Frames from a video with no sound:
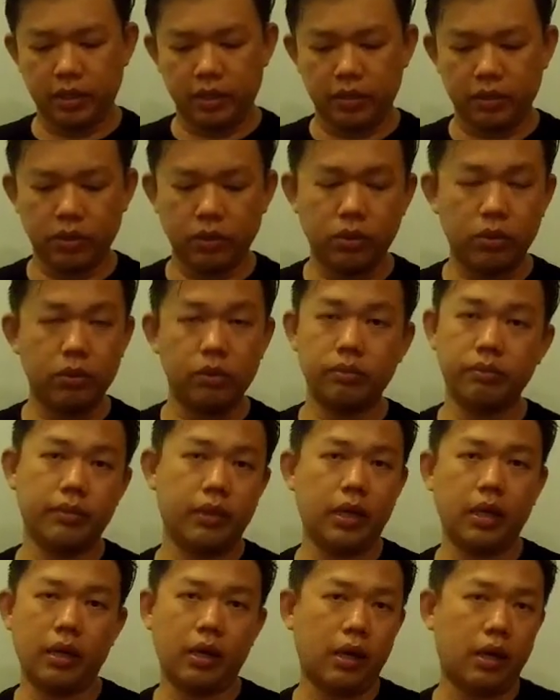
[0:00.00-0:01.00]
So
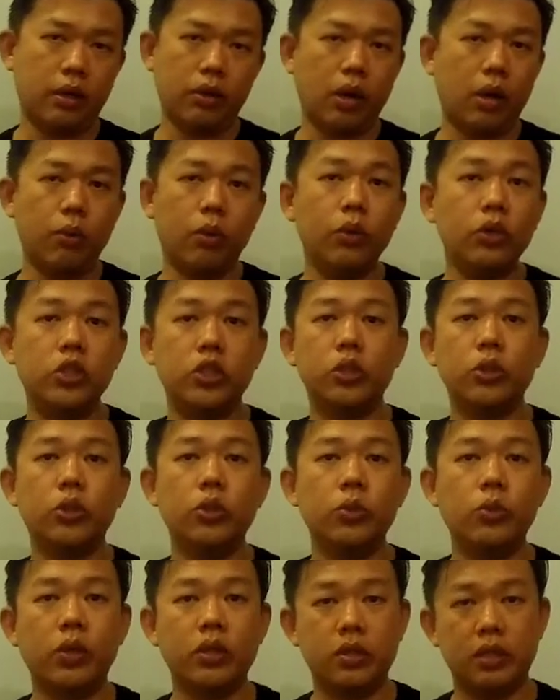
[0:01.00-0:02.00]
I won't show
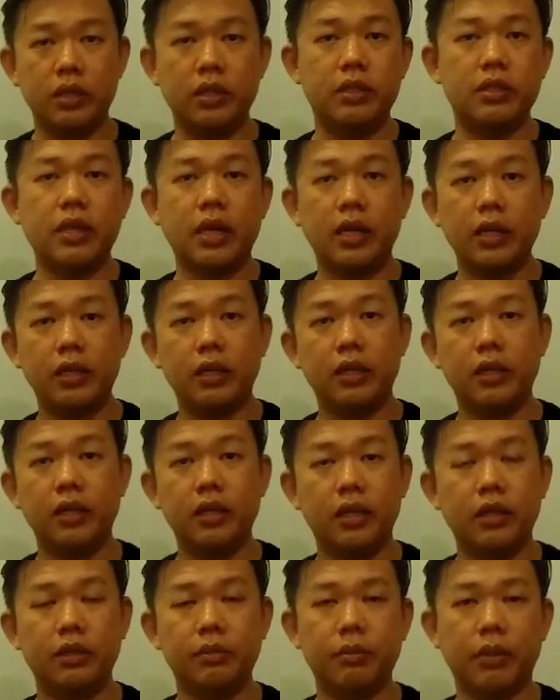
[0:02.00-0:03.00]
you what's inside
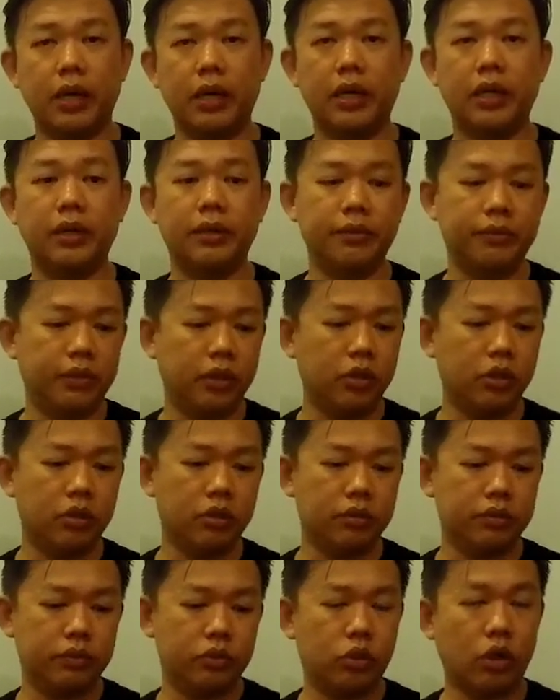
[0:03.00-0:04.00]
my, you know,
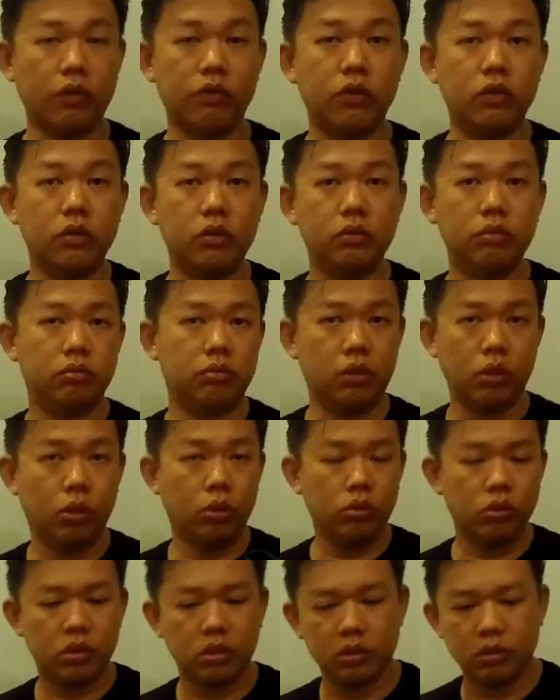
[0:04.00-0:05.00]
travel
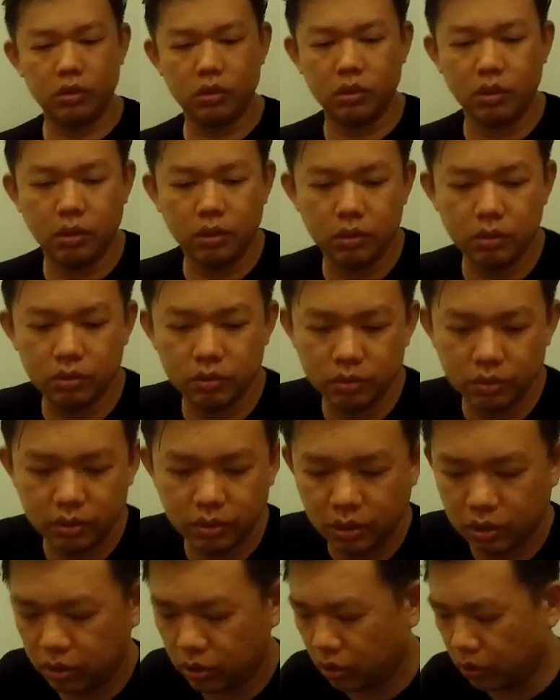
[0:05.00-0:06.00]
clothes. So
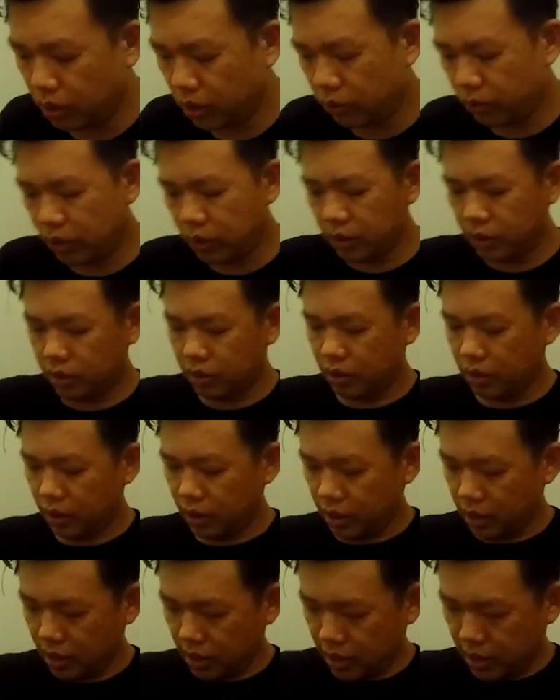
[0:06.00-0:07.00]
let's go ahead with
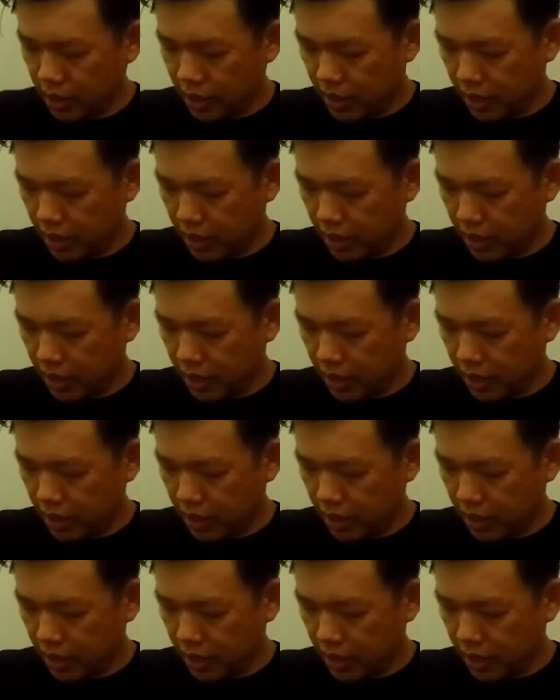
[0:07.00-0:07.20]
this.